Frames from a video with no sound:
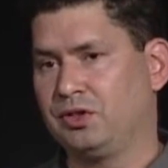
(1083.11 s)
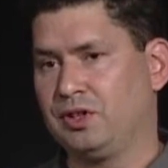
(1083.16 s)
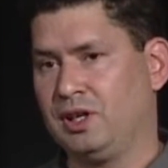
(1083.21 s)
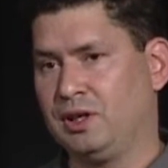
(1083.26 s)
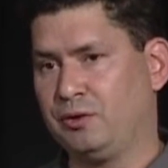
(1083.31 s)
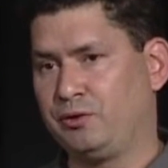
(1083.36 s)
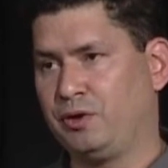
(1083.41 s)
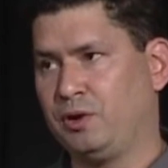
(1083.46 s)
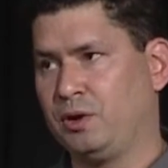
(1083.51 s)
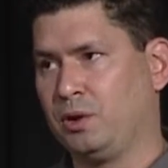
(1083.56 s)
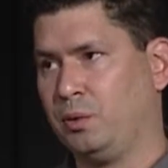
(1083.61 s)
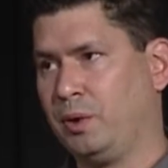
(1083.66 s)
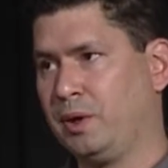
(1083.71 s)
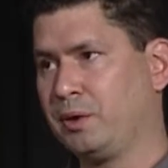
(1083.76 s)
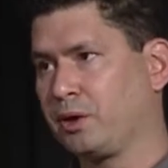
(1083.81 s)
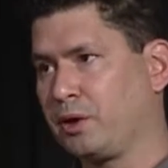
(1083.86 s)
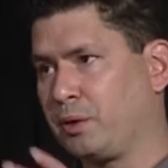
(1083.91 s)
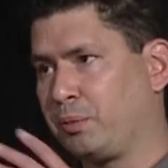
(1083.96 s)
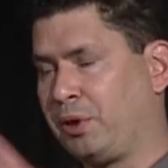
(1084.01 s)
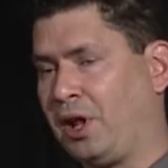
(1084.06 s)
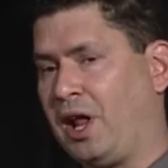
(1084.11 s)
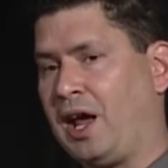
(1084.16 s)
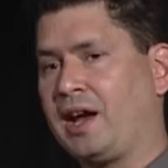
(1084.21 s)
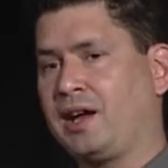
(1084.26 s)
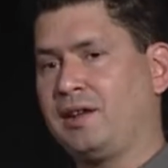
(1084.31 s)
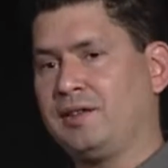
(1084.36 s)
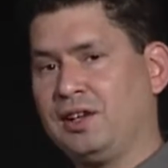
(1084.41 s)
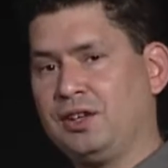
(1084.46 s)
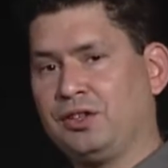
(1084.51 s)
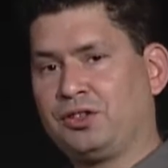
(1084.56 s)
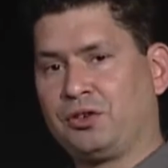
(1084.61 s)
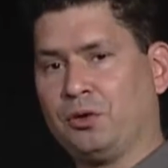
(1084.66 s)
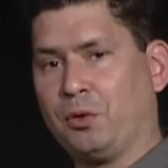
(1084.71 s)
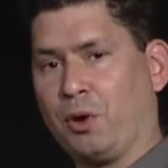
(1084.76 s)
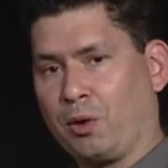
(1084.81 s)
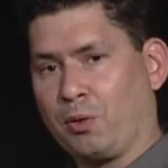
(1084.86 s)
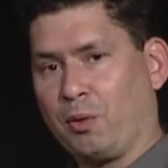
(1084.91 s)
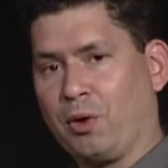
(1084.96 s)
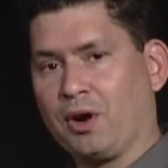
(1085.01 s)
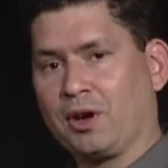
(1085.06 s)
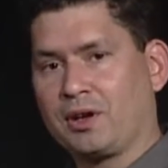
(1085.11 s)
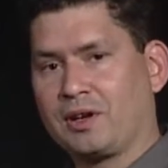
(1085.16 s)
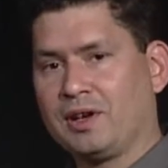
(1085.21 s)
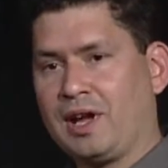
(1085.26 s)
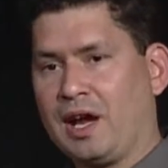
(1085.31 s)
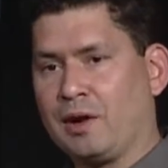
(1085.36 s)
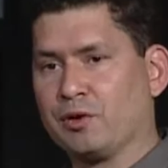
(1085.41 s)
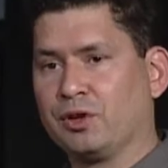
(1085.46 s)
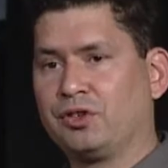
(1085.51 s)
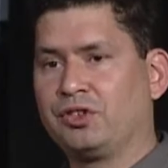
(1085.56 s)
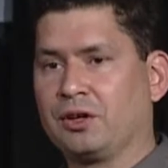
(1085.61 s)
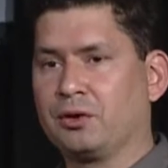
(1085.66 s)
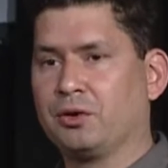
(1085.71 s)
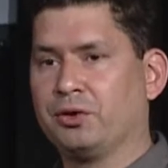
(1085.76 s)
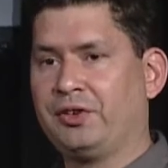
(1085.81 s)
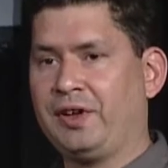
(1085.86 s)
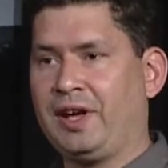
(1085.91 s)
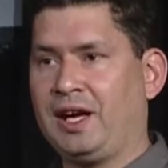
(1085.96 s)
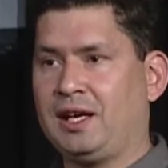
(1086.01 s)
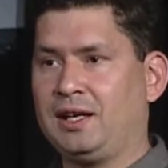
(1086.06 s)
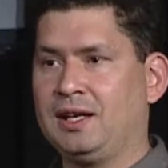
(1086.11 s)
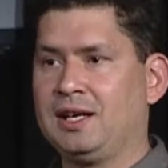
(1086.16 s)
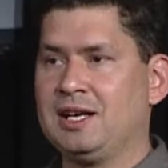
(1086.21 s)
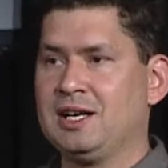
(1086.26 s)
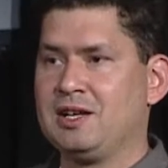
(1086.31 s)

And if we were to apply these to our work every single day,